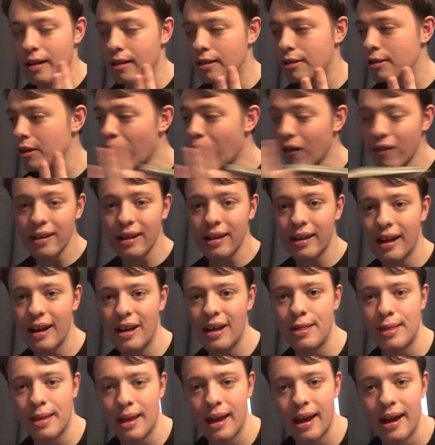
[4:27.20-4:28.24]

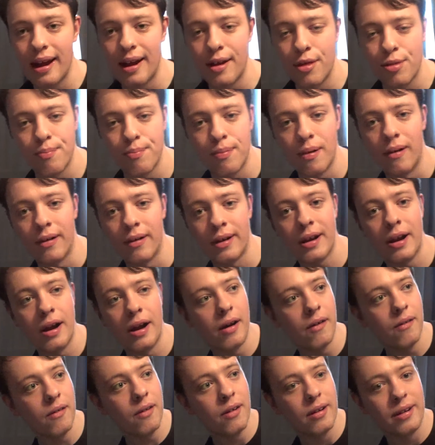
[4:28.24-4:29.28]
donkey's years. But you
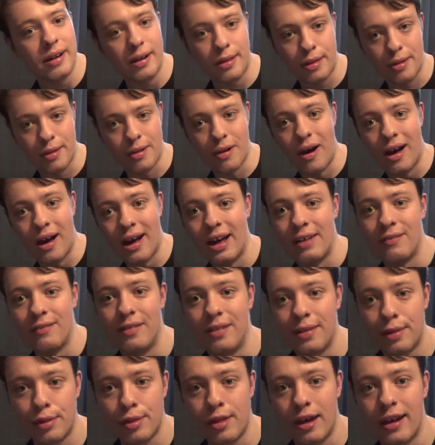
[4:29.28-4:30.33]
know, this is not
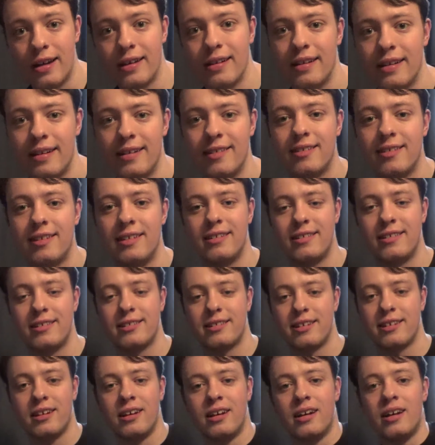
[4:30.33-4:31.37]
Heaven Sent. This
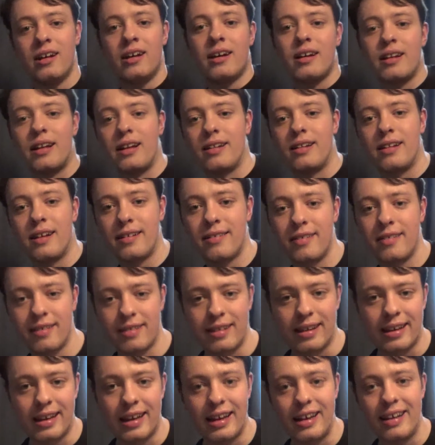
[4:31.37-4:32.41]
is
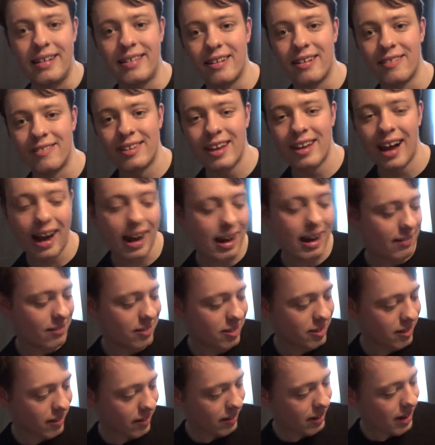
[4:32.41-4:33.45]
the Keys of Time.
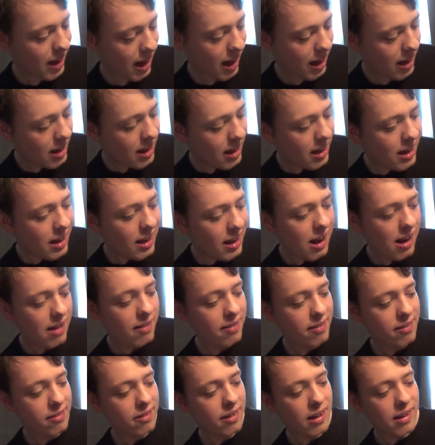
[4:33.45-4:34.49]
So yeah,
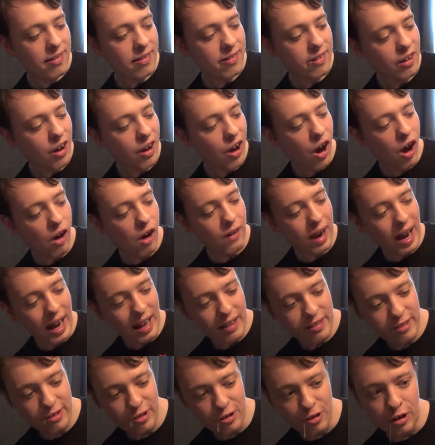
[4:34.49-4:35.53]
it's an
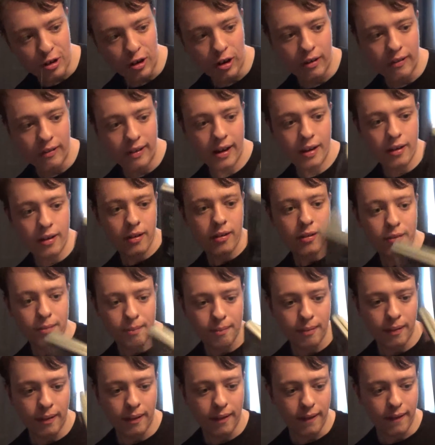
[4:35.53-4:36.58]
alright story,
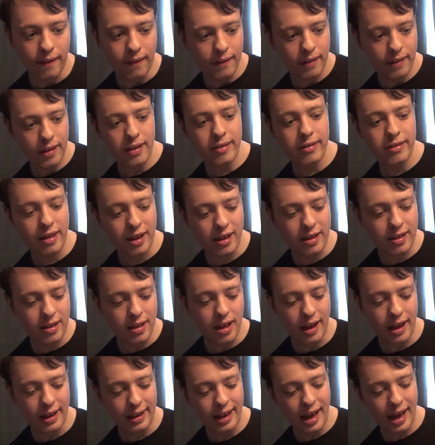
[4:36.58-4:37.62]
but
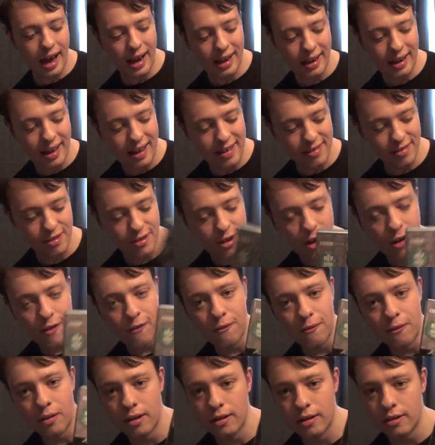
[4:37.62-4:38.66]
it's
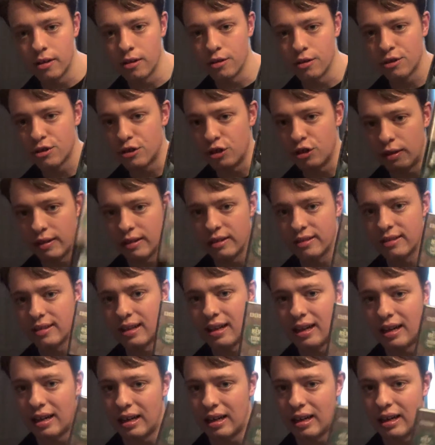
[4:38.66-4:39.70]
not one of those stories
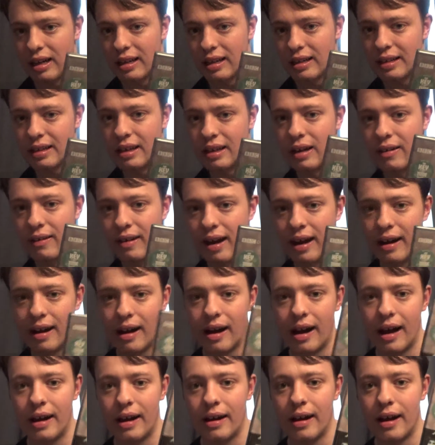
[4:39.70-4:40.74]
that, you know,
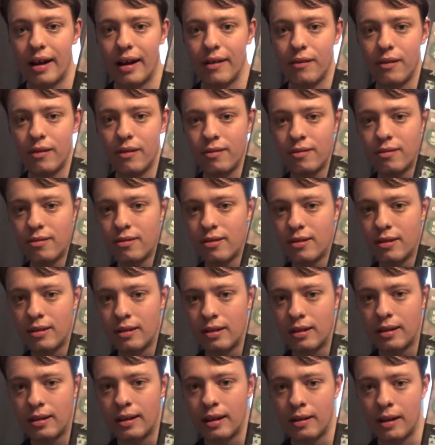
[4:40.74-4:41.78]
I
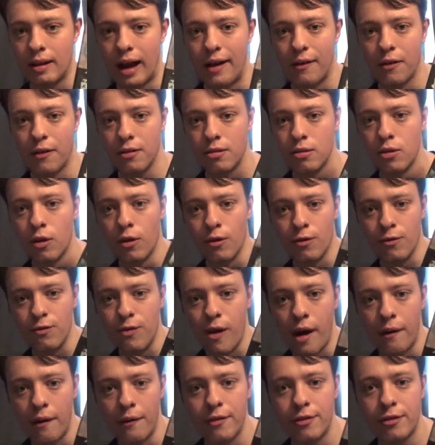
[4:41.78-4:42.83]
would look
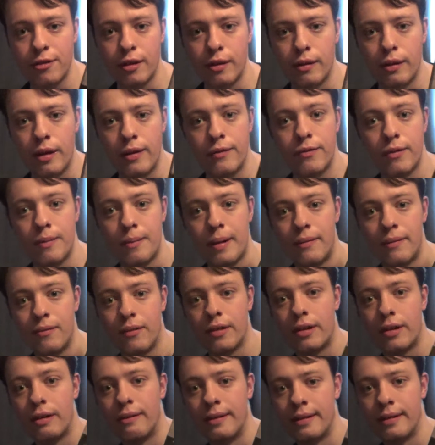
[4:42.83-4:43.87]
forward to if I'm
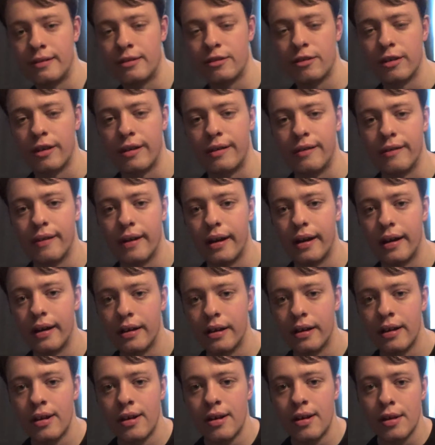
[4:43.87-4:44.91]
ever going to
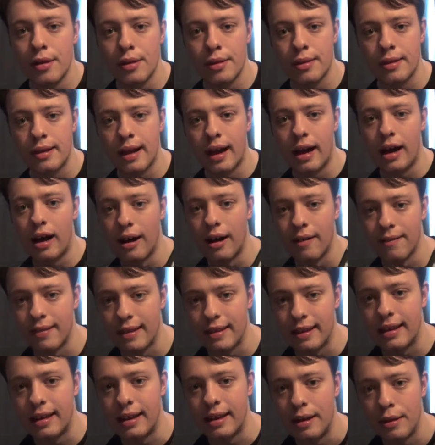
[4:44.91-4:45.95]
start off
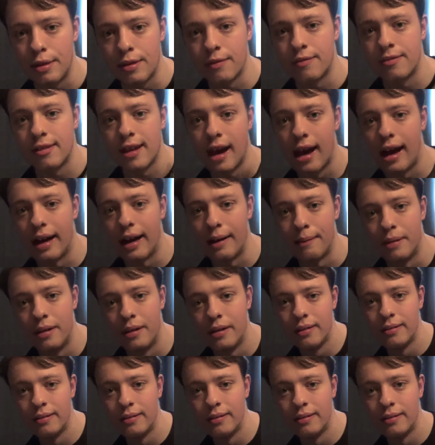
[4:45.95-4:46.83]
the Keys of Time.